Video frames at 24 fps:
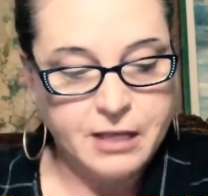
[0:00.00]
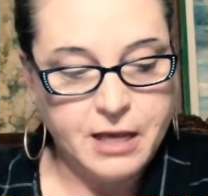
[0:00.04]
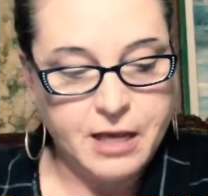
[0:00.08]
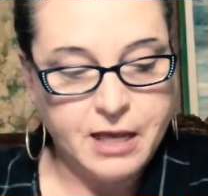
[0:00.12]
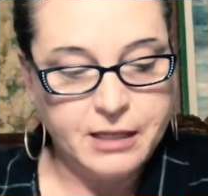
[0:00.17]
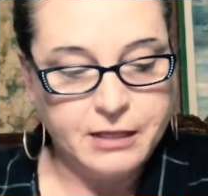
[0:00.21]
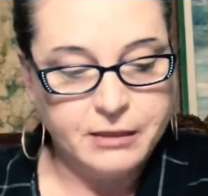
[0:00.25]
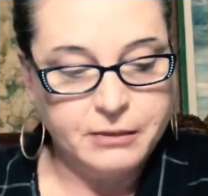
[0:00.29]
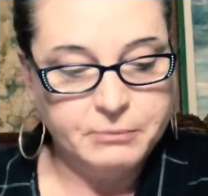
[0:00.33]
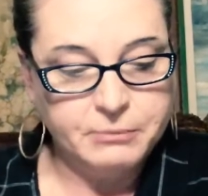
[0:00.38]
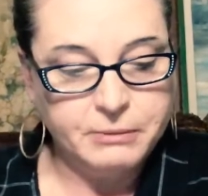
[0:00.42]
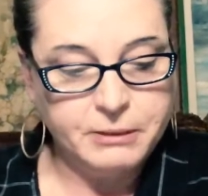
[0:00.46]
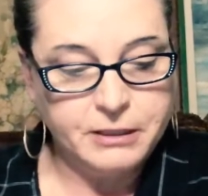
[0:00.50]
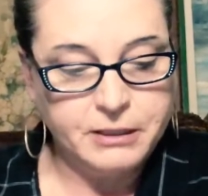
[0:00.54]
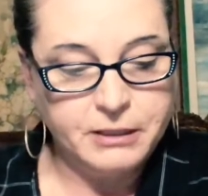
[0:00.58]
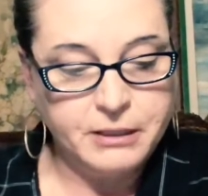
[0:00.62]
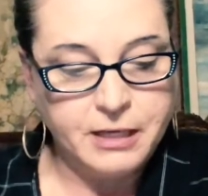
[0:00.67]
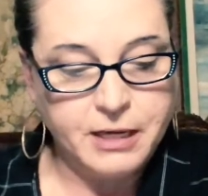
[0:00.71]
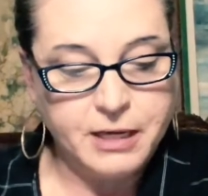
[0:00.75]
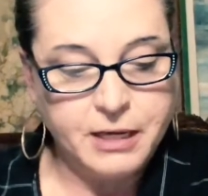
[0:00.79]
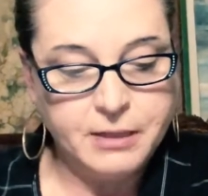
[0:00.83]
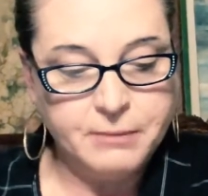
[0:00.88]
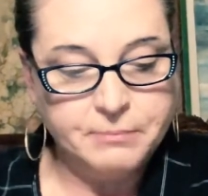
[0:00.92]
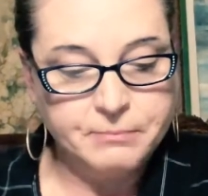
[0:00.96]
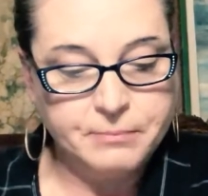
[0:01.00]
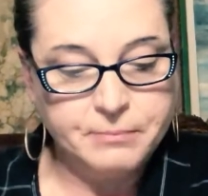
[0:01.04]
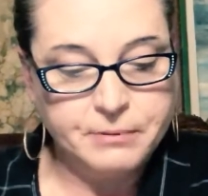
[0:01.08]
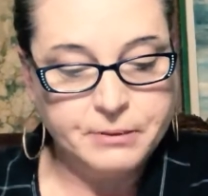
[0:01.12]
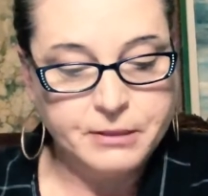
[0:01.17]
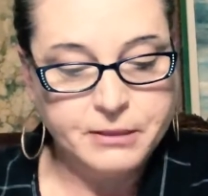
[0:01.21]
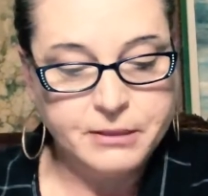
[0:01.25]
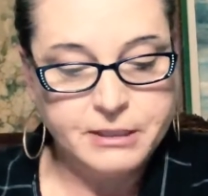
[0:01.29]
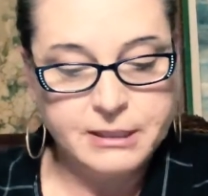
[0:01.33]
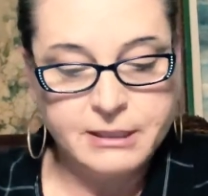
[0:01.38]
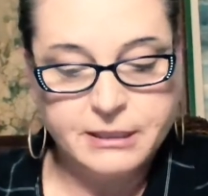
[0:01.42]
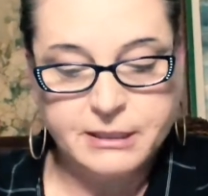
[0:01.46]
I'll be up
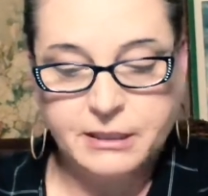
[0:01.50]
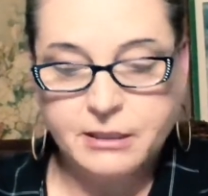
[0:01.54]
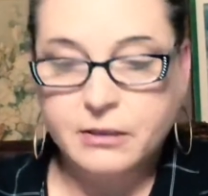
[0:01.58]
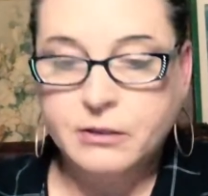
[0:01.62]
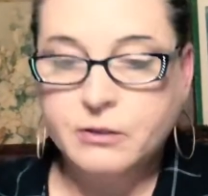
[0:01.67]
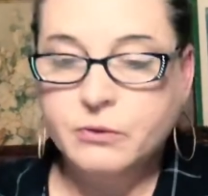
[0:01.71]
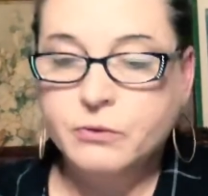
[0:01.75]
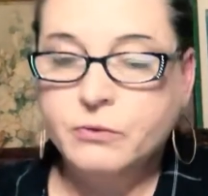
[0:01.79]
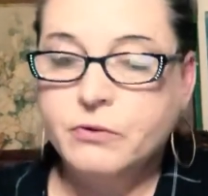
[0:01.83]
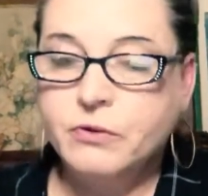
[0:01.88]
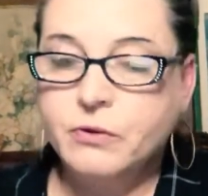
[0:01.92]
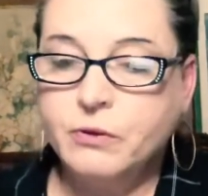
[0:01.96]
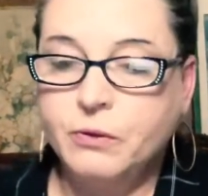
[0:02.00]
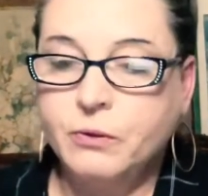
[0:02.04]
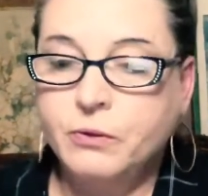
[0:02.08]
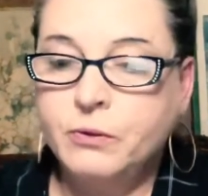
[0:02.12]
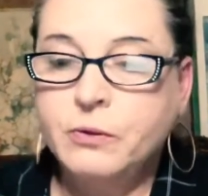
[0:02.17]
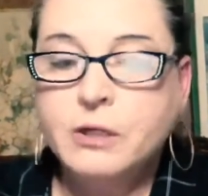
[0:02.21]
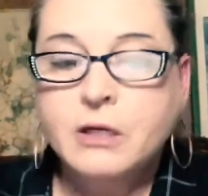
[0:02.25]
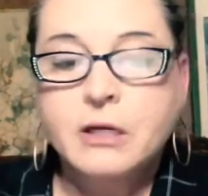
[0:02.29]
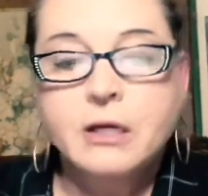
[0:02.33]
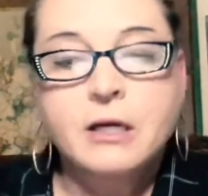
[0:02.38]
to see you though